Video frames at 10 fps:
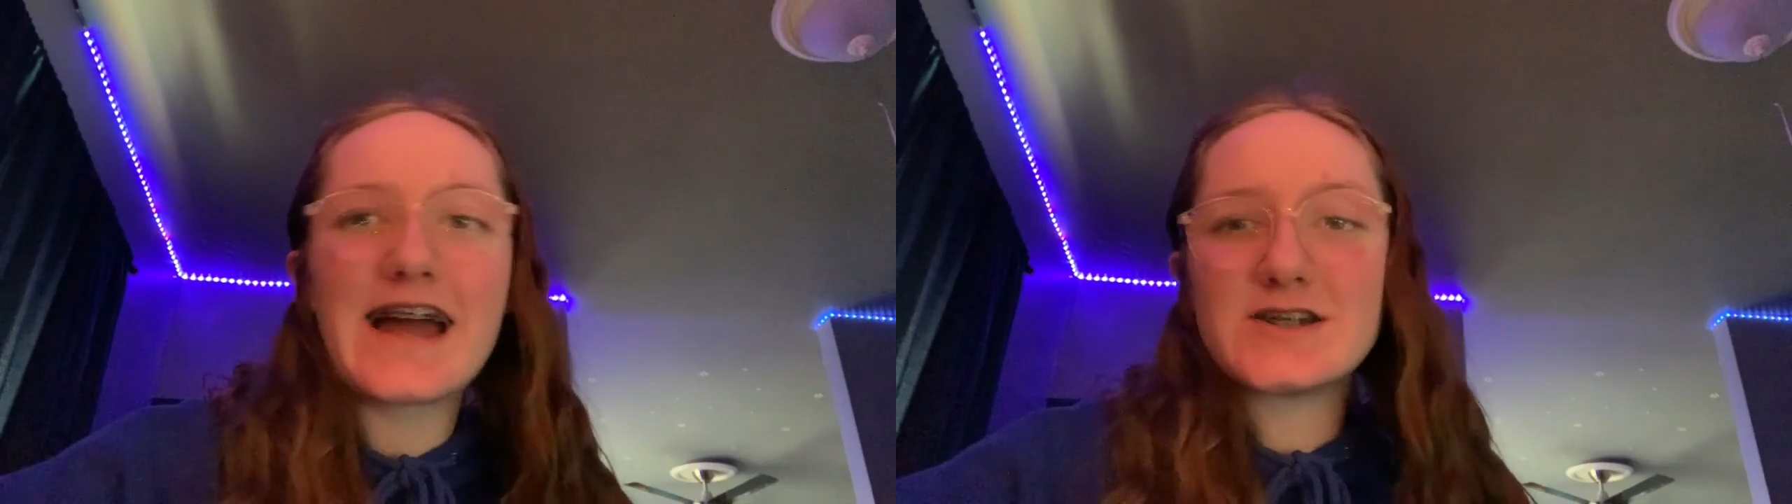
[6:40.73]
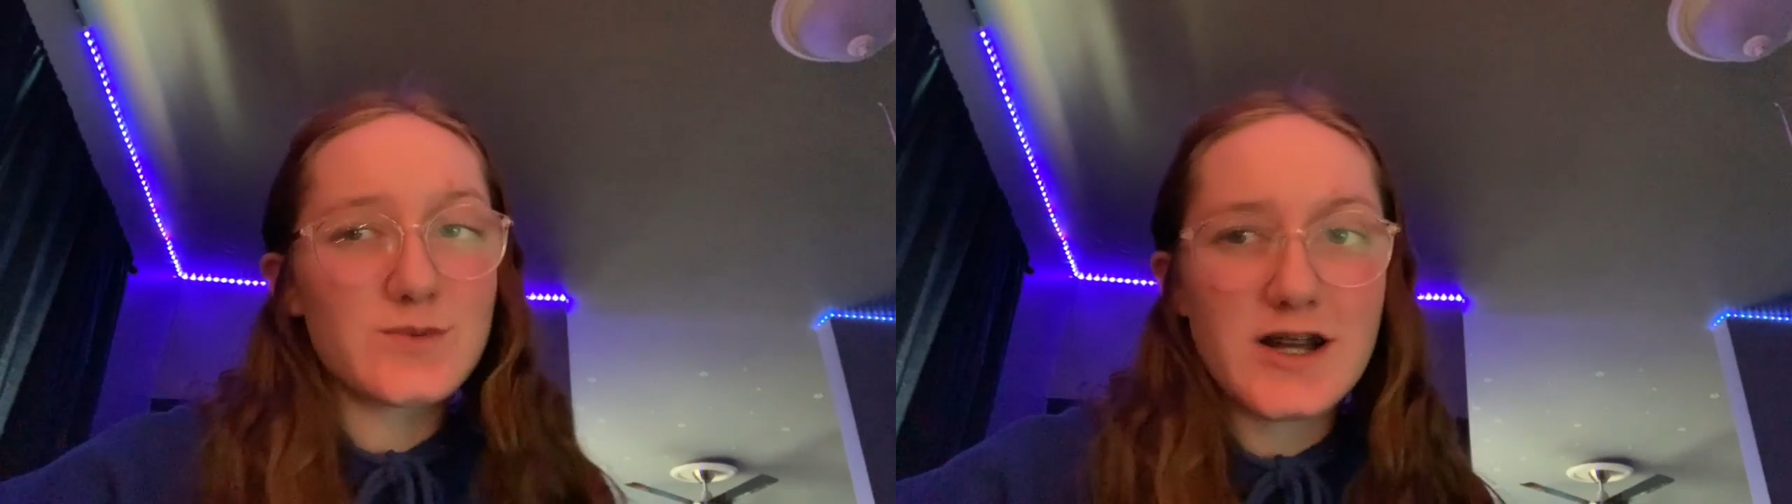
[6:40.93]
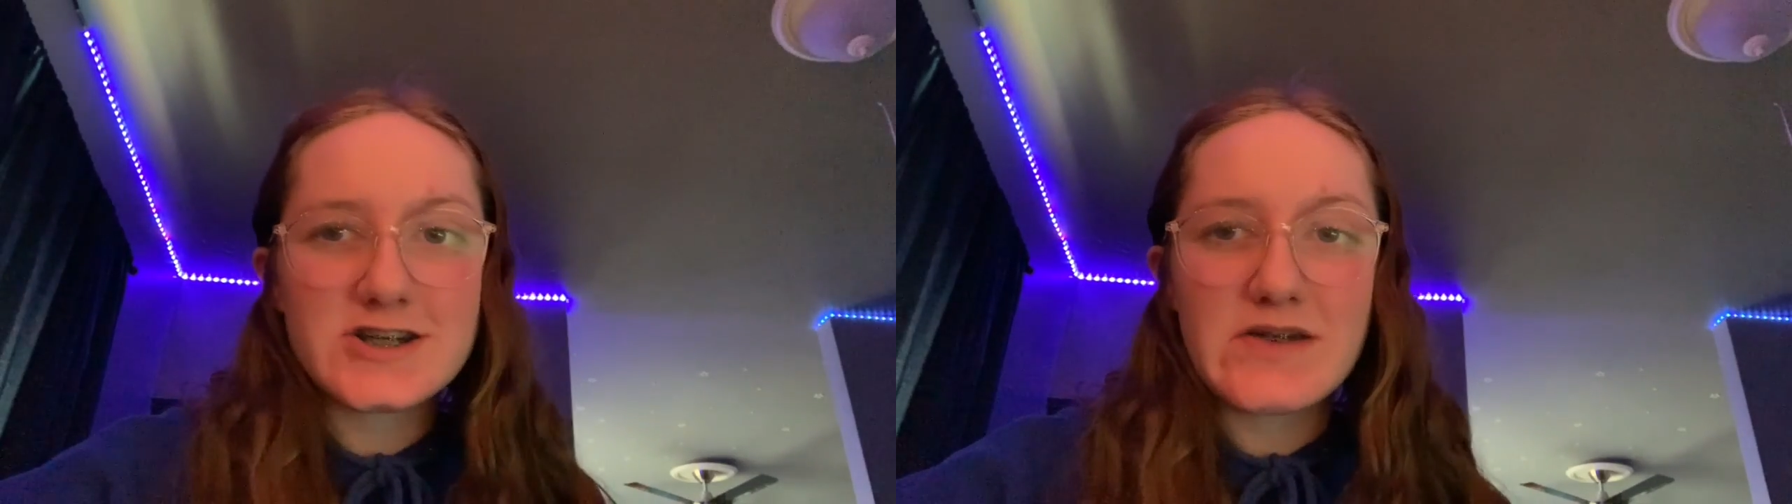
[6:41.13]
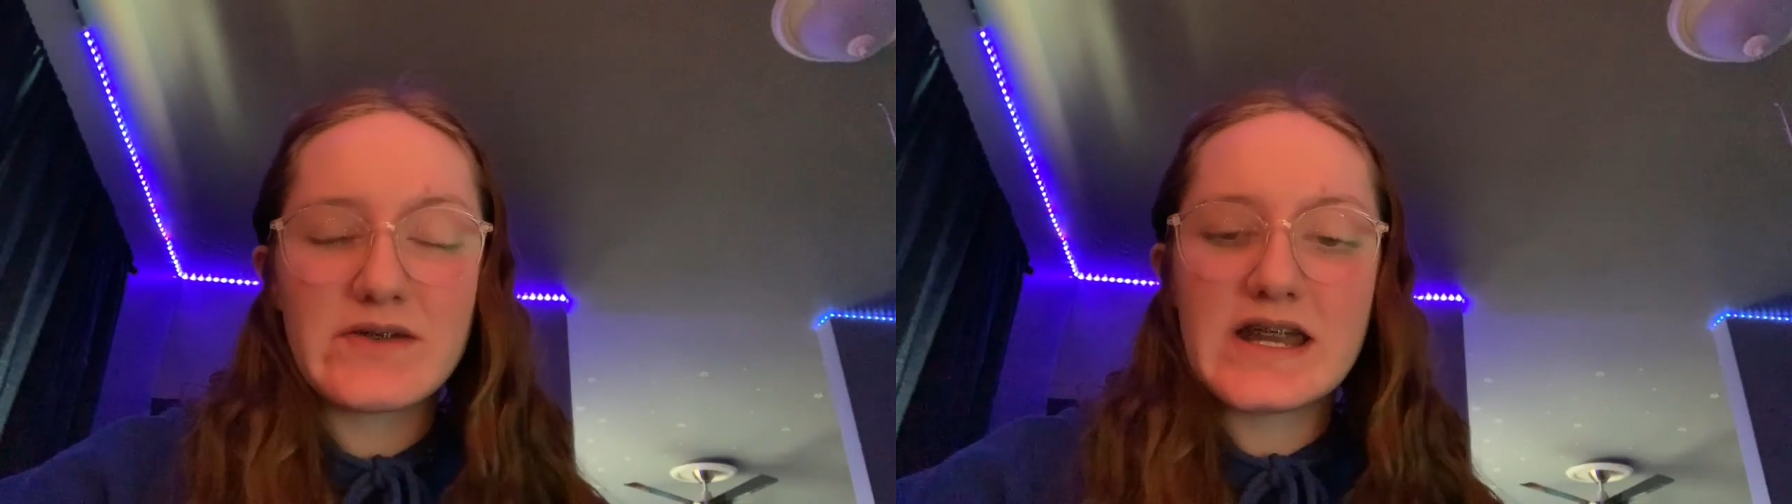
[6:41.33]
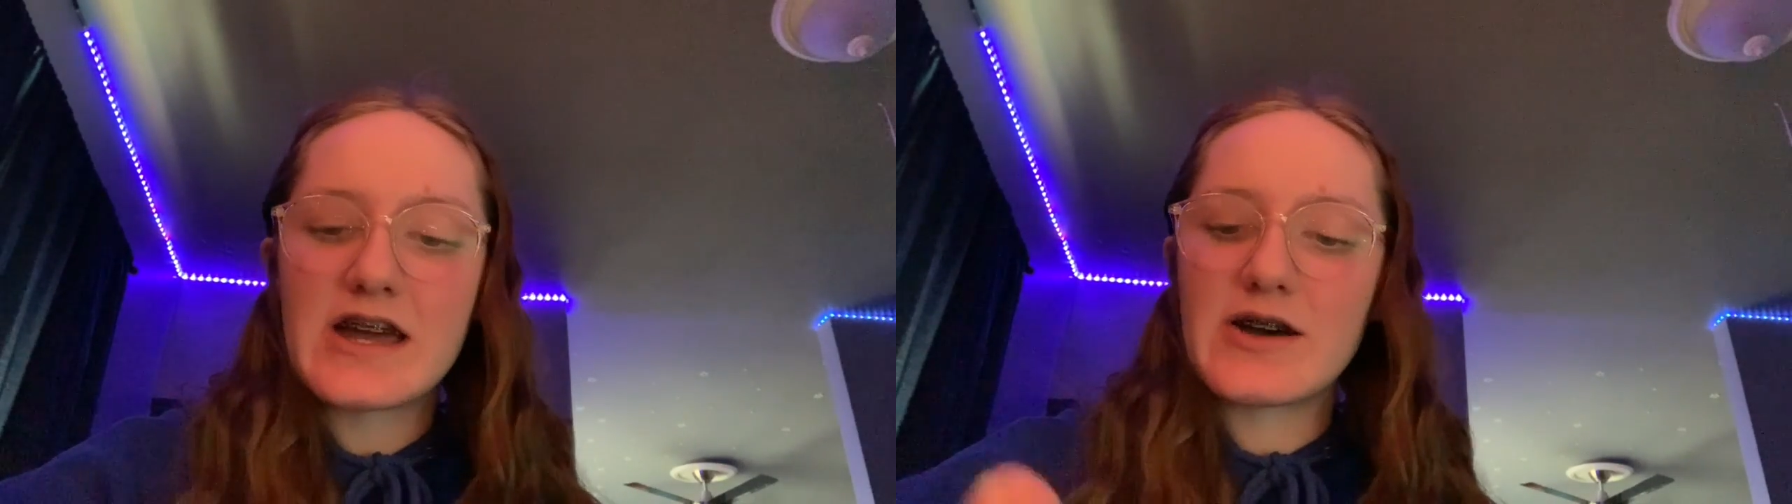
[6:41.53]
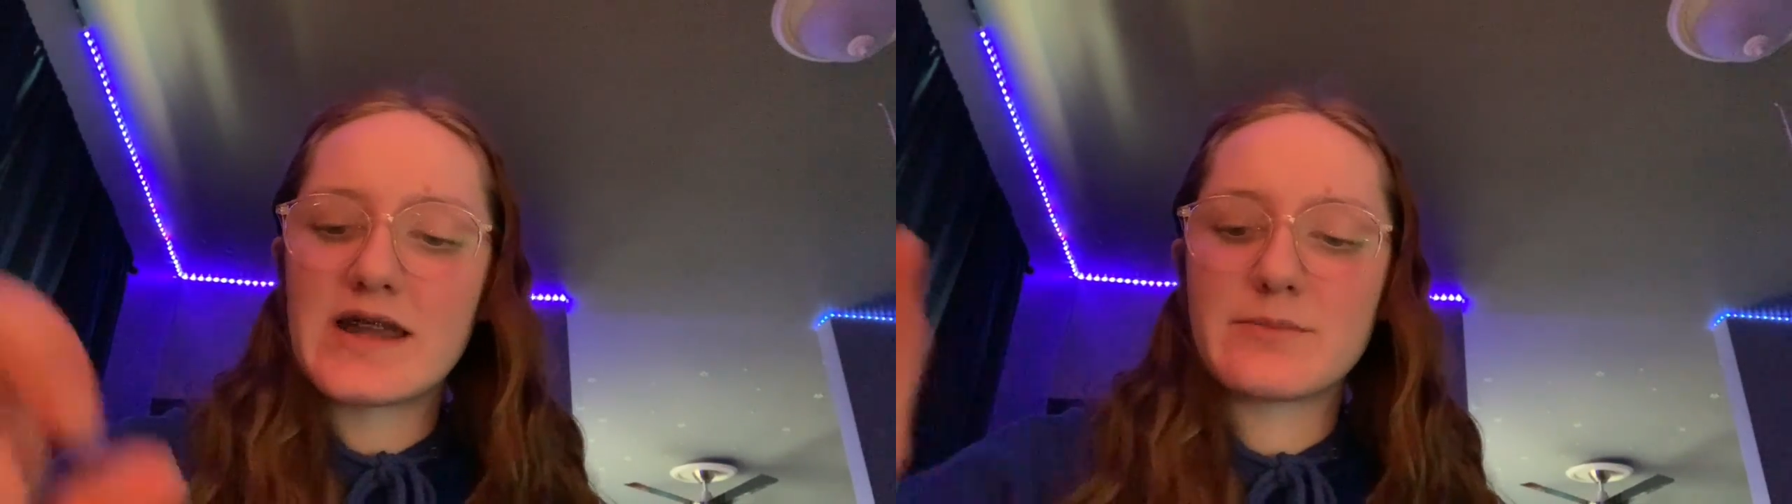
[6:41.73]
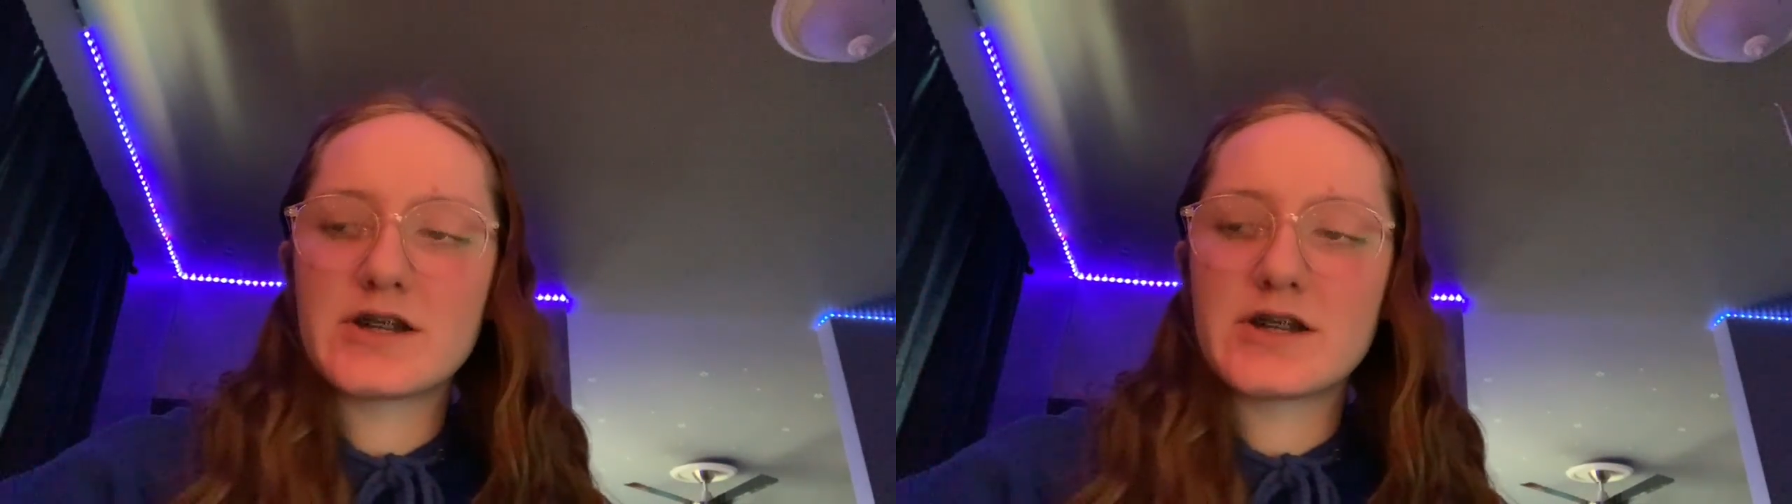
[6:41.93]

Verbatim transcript: I just watched a video and I'm